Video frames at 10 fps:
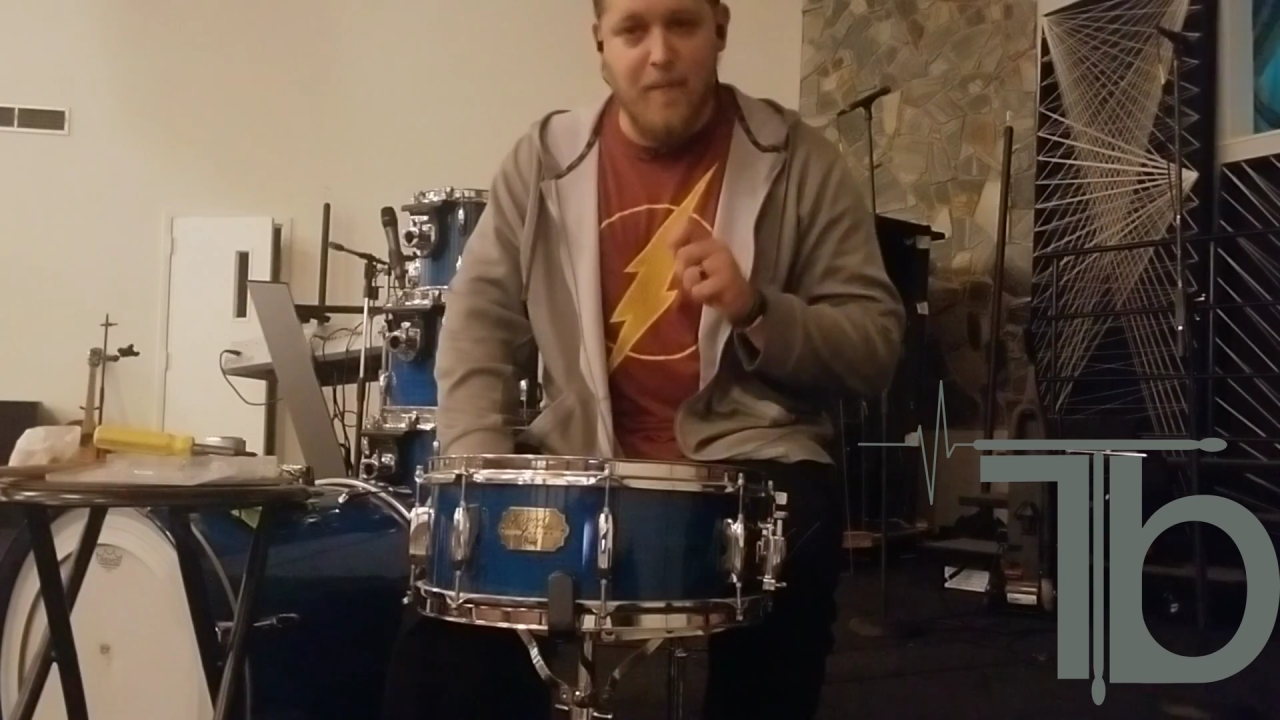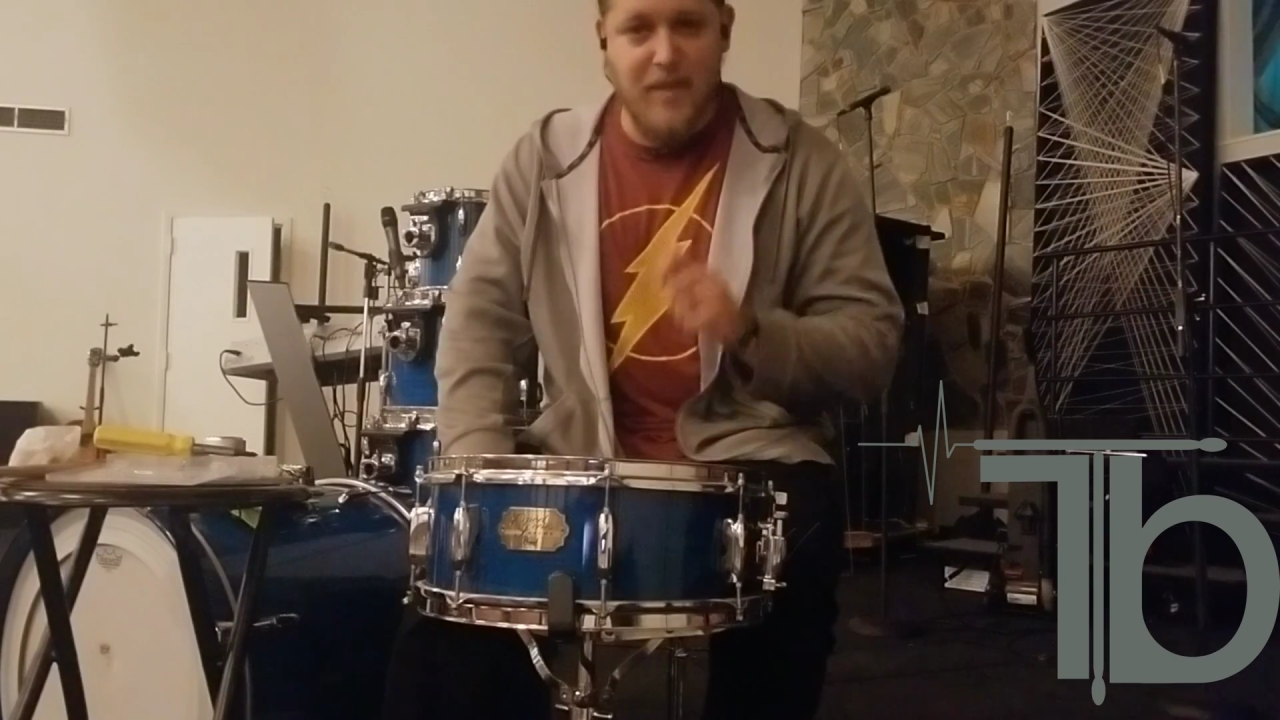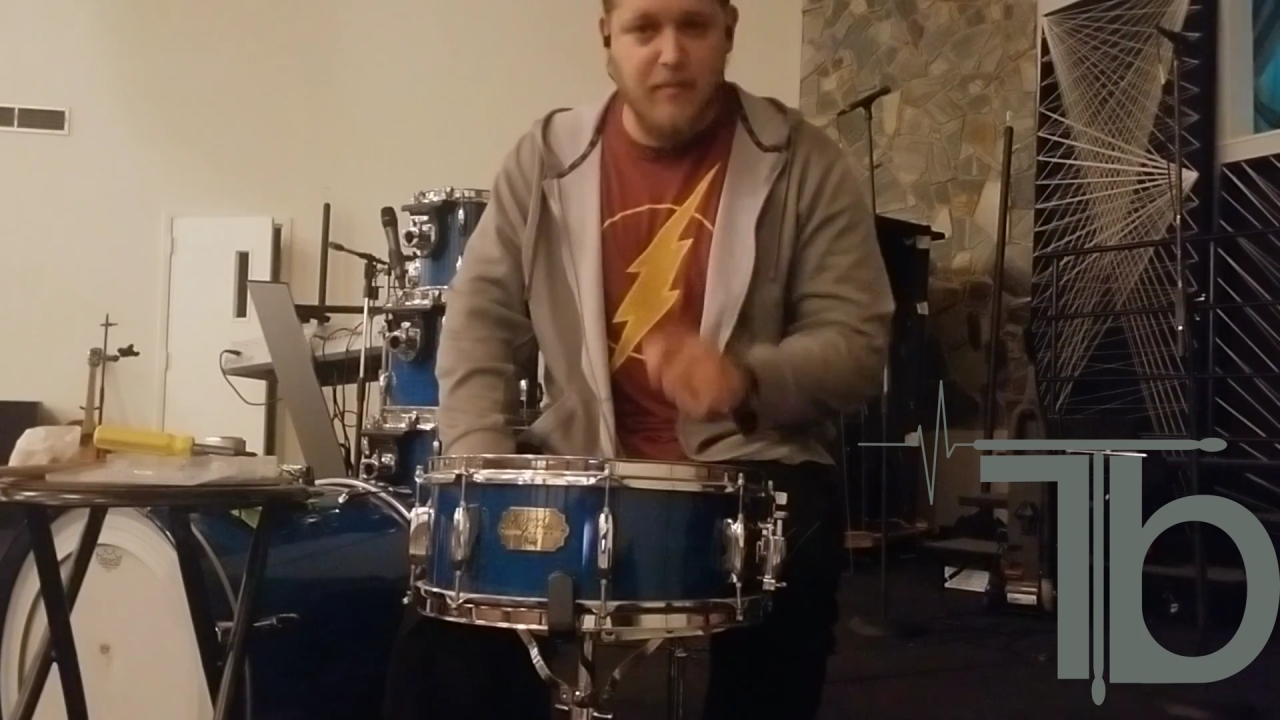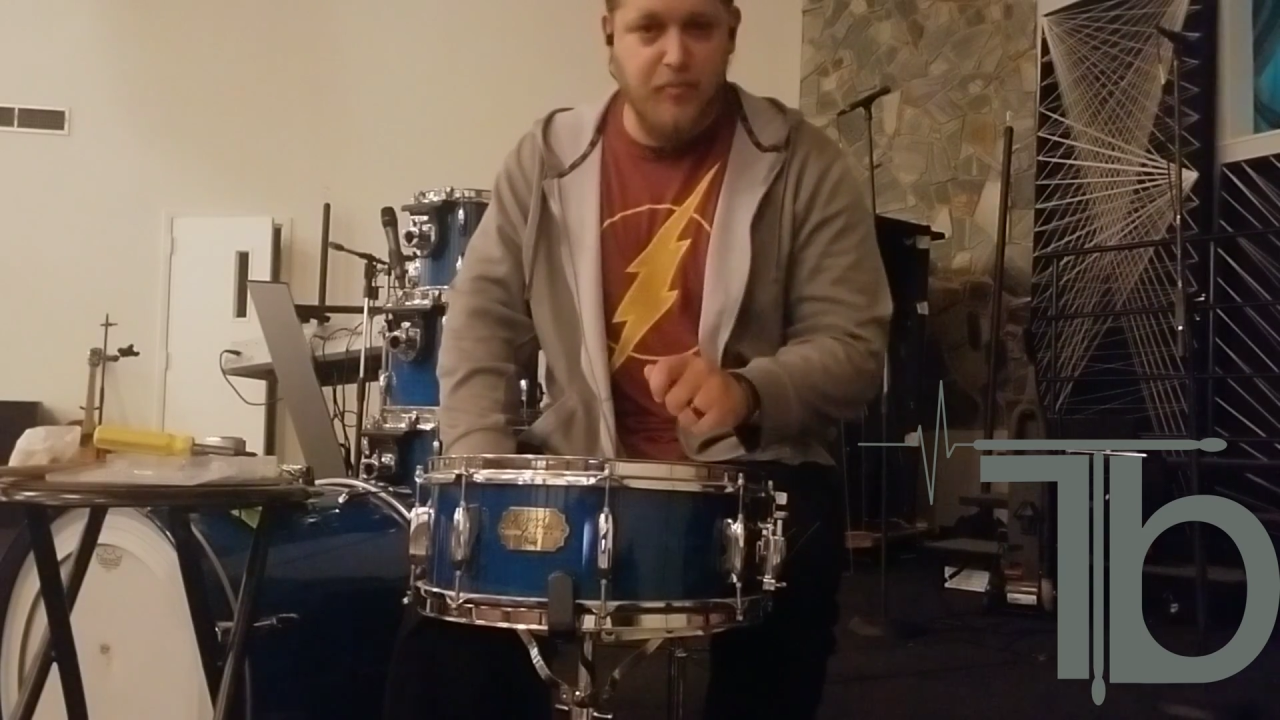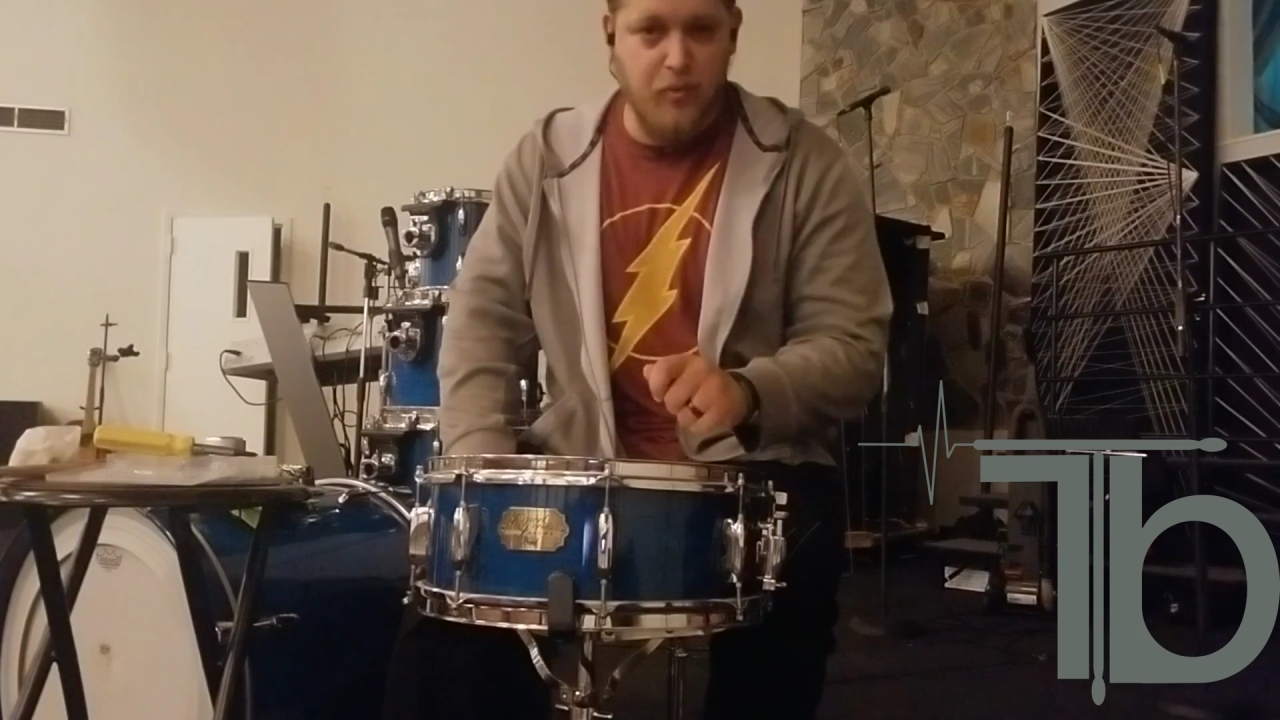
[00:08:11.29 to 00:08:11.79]

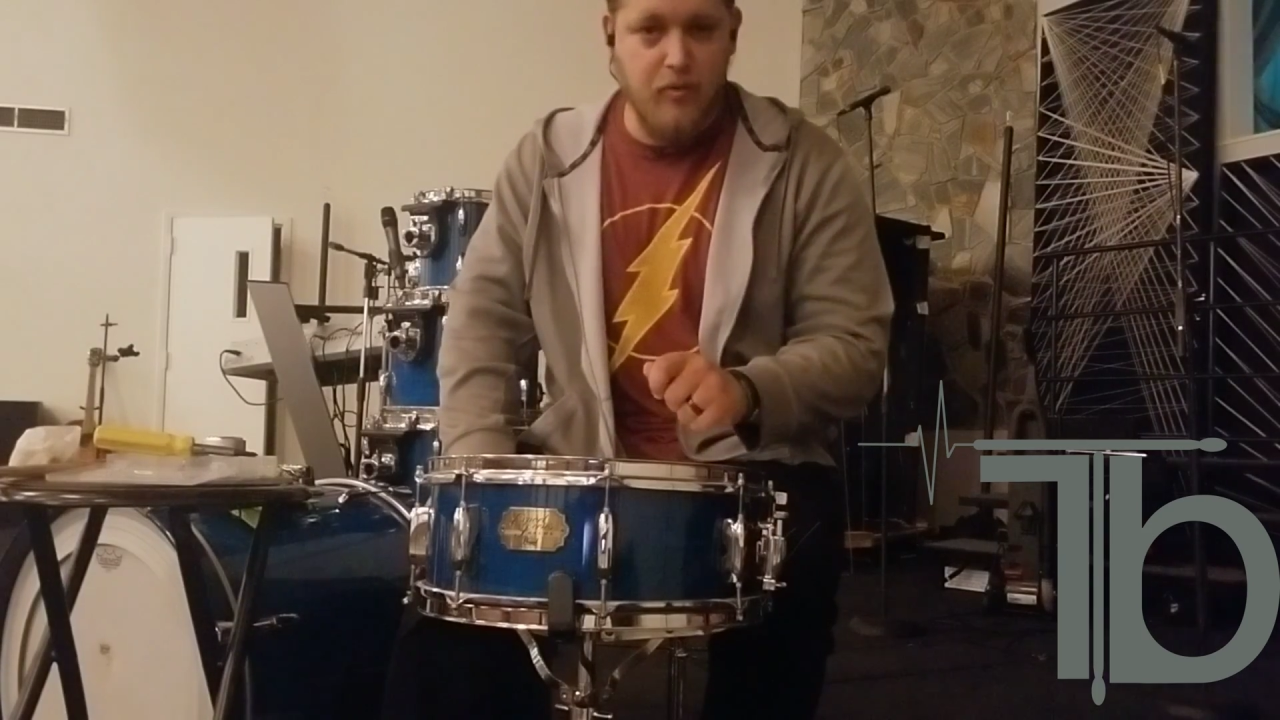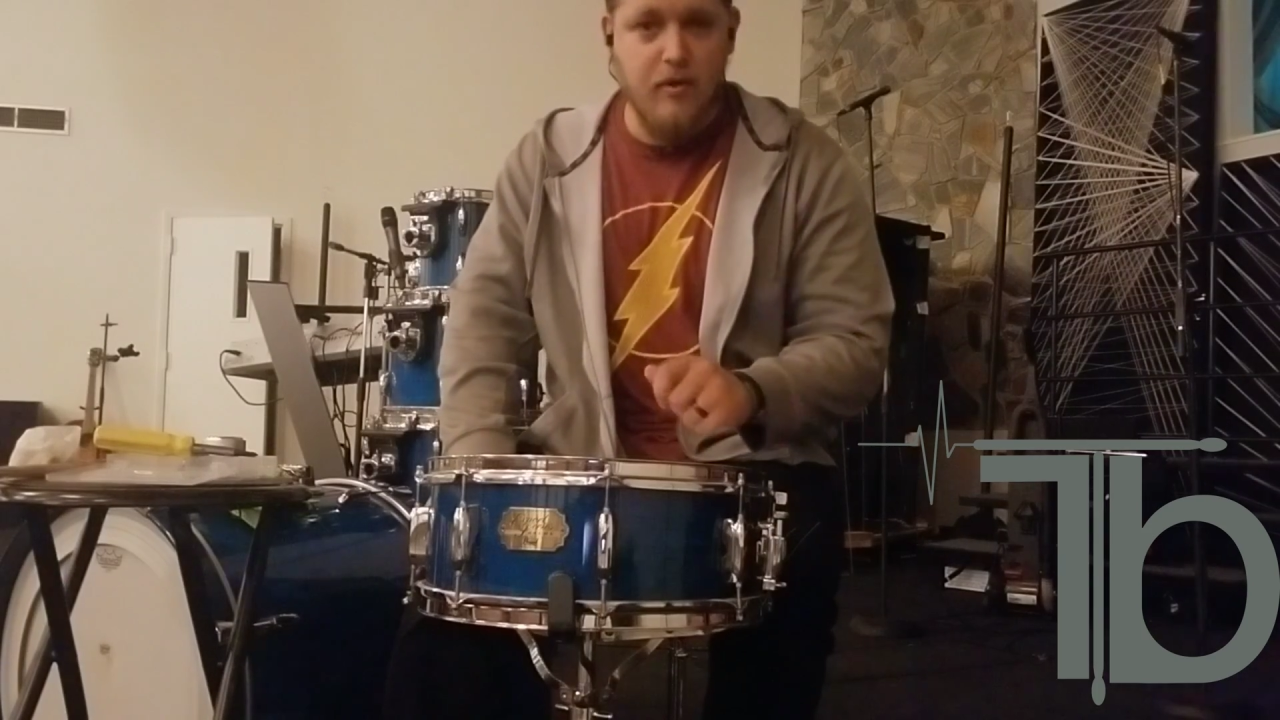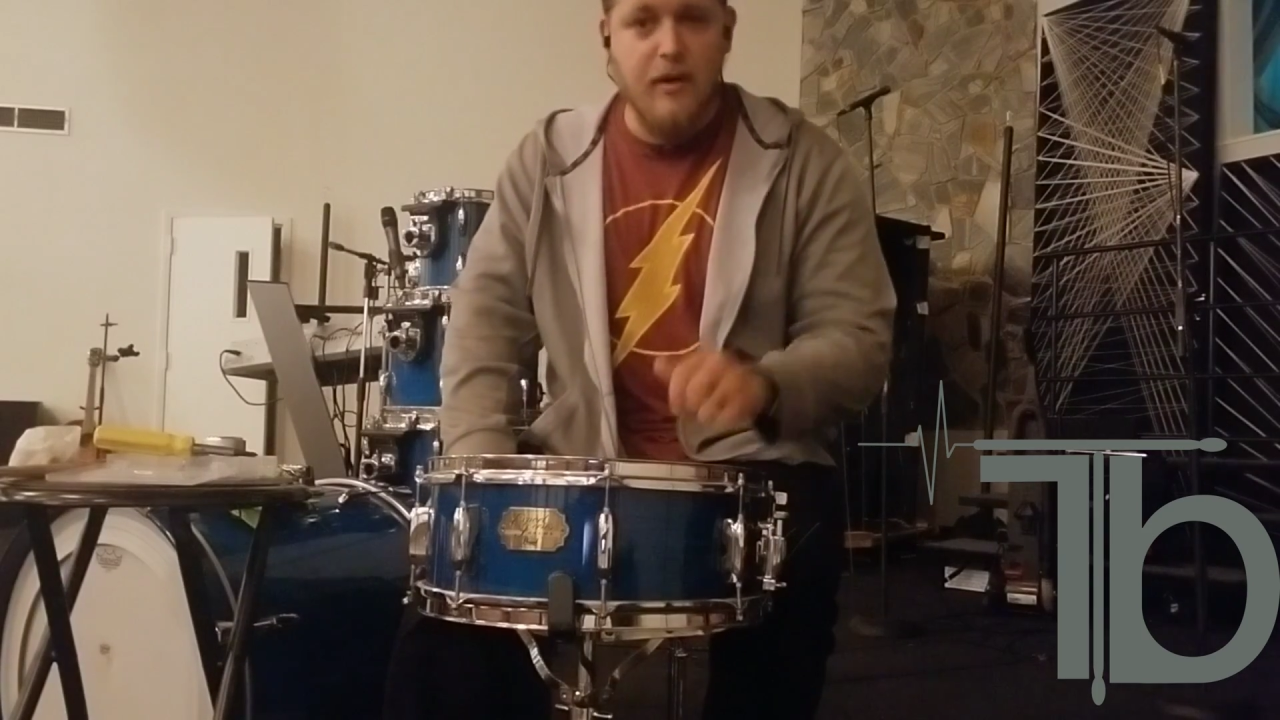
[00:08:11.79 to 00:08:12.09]
maple.